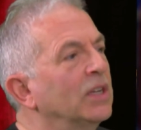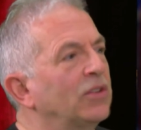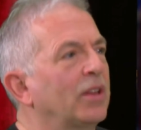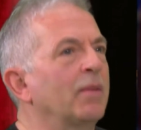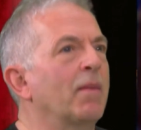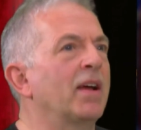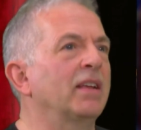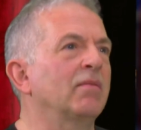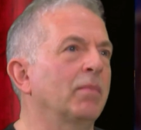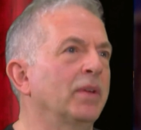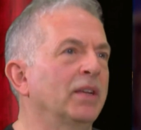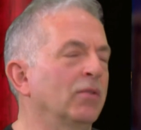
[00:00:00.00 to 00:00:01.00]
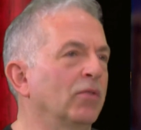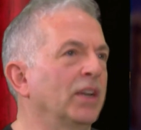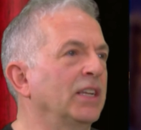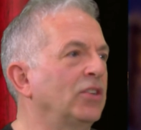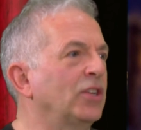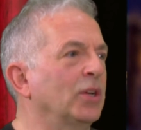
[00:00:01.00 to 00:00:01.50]
So they might be
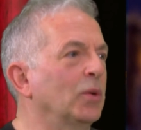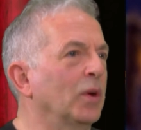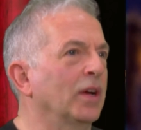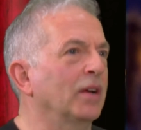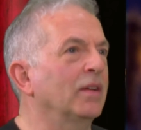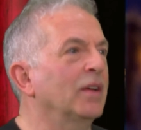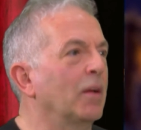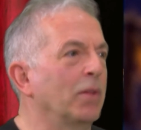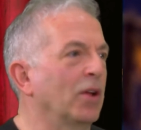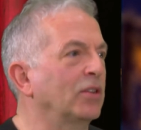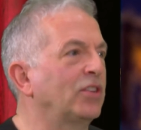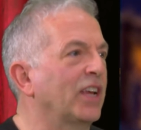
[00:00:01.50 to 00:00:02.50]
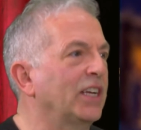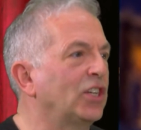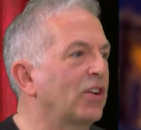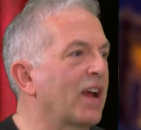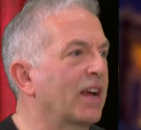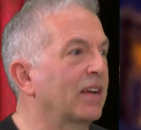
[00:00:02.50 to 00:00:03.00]
running to a Beyonce
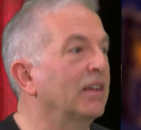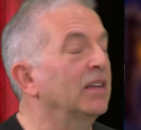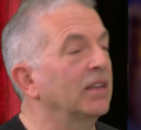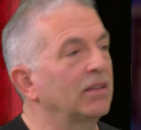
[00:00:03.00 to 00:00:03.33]
track,